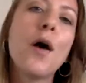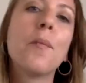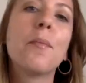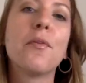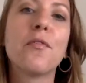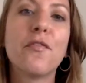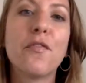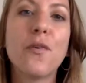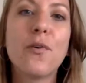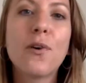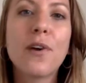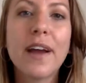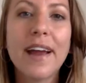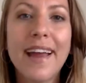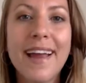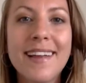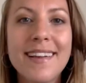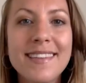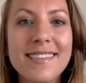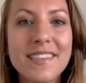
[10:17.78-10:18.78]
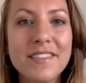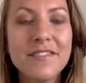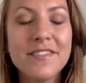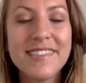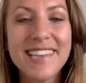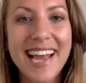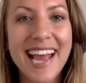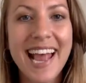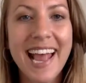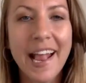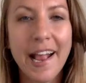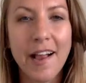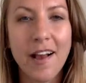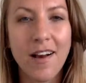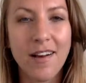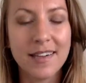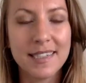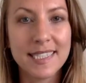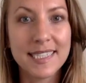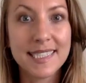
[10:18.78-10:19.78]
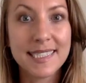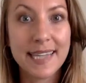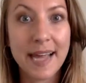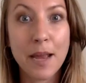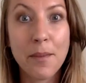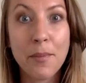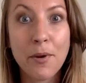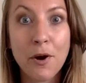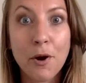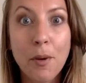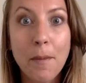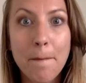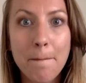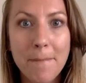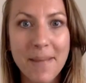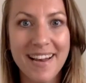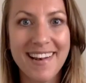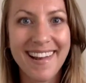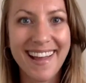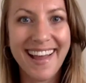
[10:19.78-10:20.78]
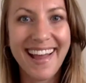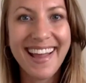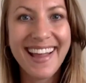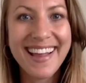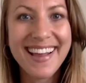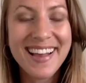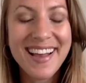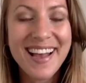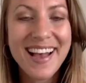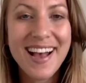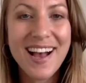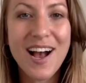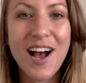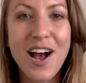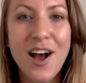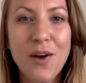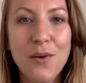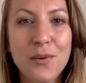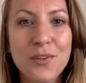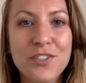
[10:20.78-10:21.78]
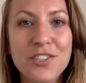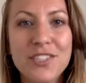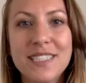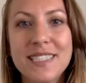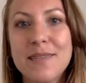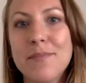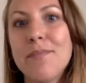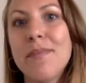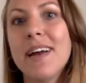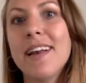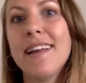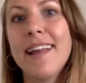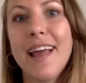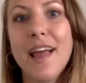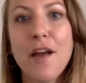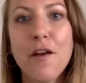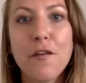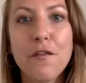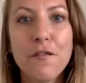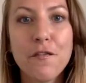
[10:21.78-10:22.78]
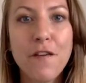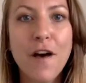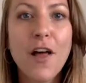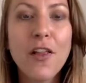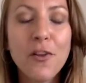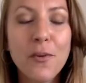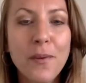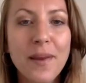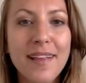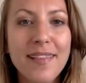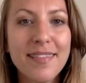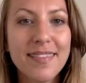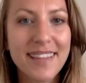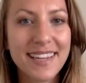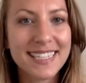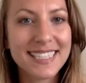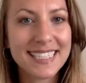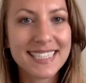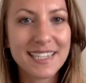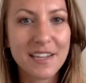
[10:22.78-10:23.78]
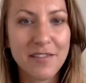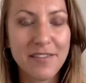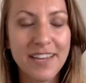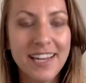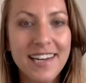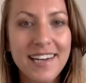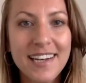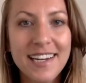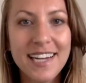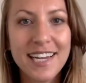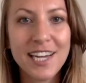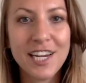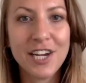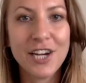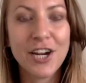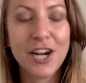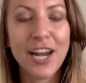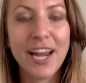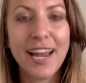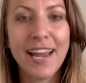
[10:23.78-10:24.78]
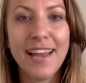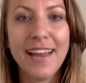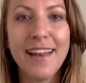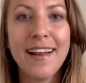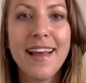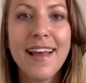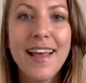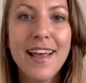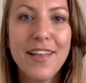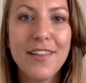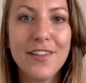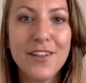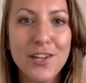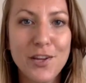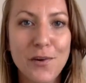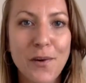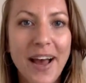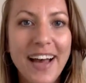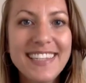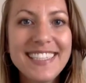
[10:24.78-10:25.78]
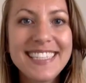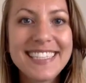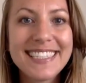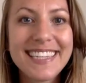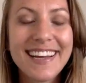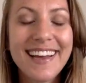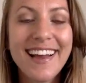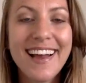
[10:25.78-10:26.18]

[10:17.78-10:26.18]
before end of day on Cyber Monday, which is the Monday following Thanksgiving here in the US.